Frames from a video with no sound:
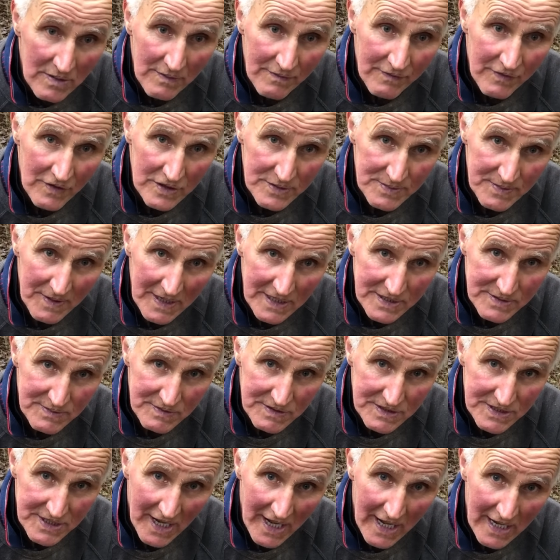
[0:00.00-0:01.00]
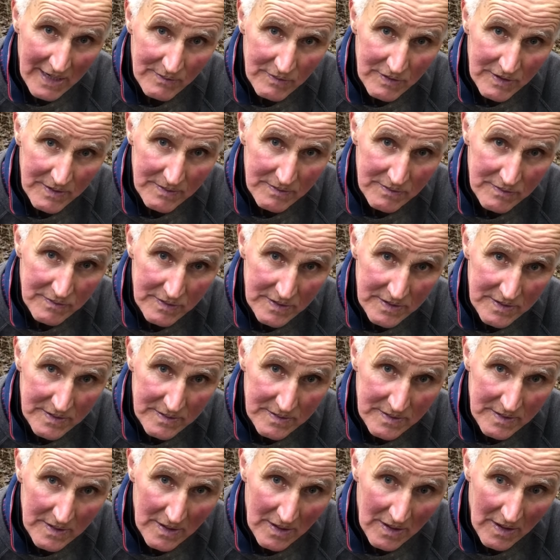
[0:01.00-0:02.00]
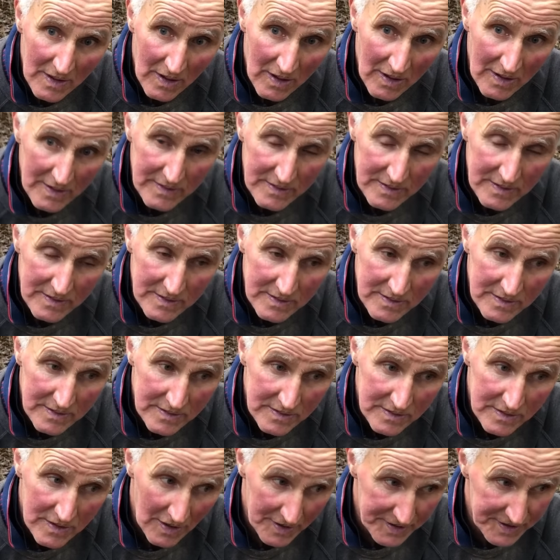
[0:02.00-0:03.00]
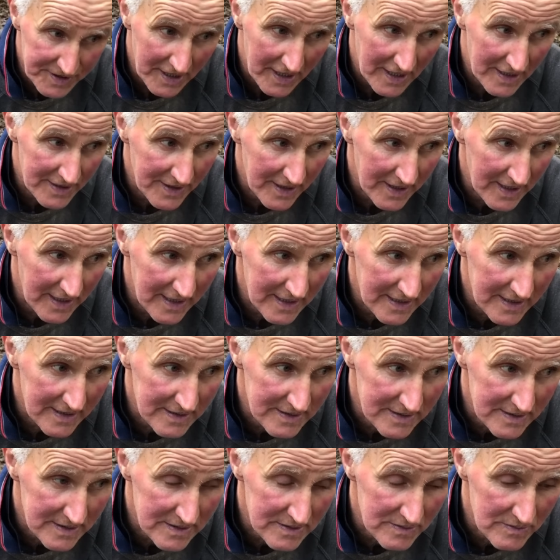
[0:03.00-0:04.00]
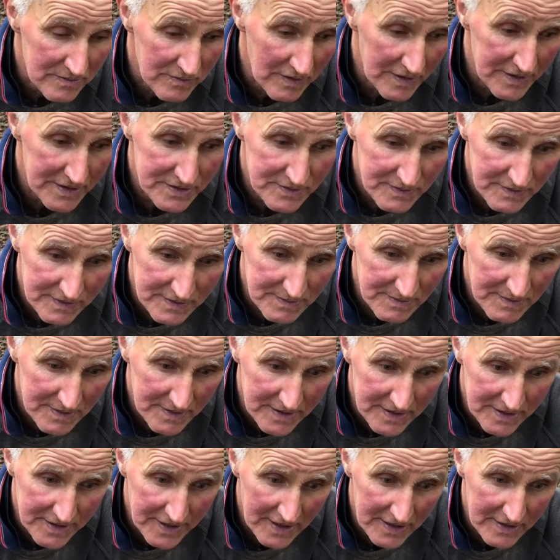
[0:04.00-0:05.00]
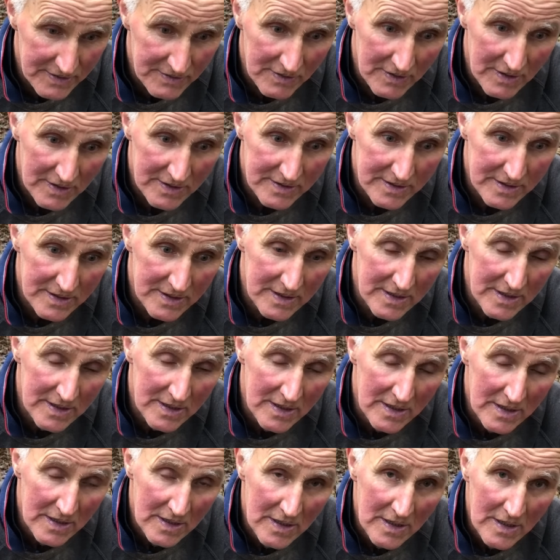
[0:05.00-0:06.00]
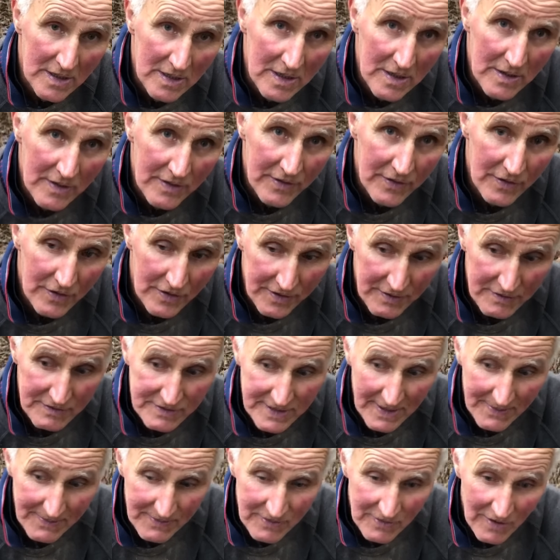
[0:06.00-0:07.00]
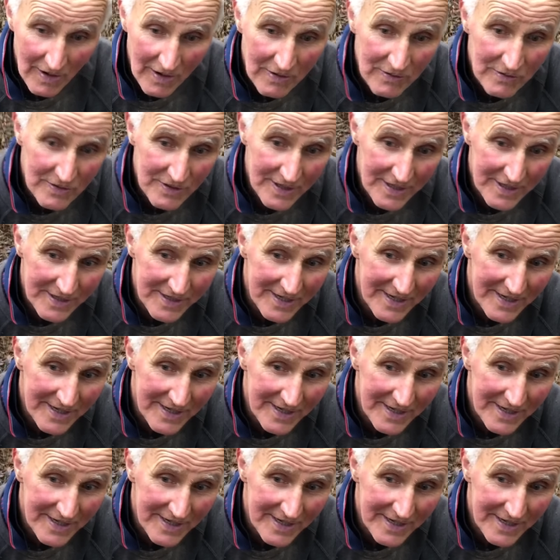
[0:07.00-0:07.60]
first place we started, we, we I got down there, went and switched my detector on, thought there was something wrong with it.